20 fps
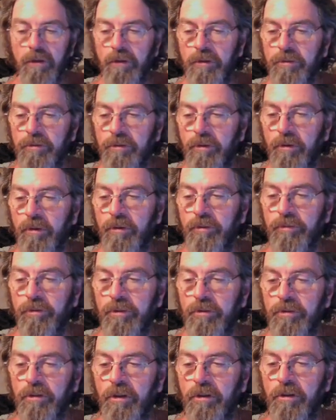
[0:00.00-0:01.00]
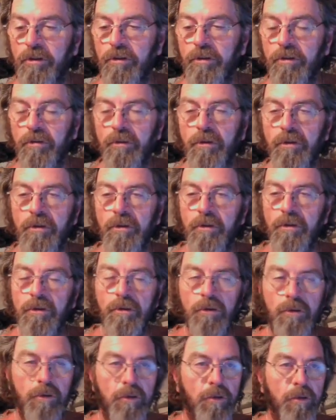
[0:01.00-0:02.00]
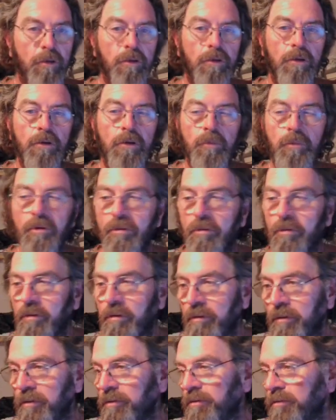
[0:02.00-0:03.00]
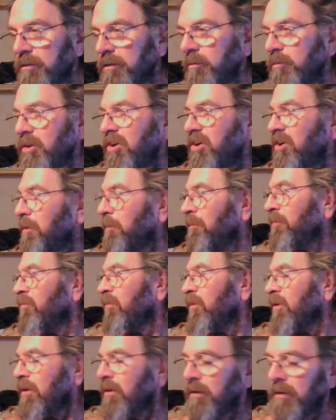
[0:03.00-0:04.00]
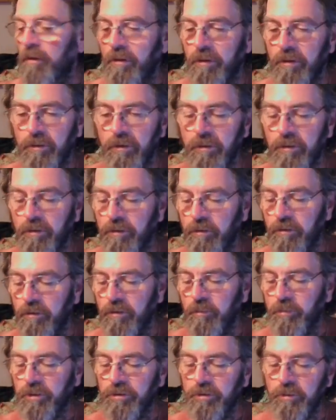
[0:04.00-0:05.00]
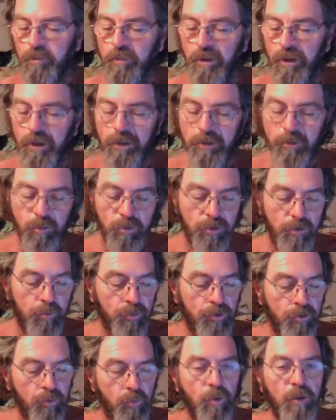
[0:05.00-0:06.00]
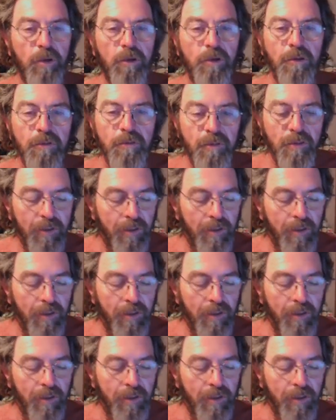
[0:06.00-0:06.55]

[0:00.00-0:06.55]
And so if you're standing there going, here I'm, oh Lord, send me, don't be surprised when you put to work,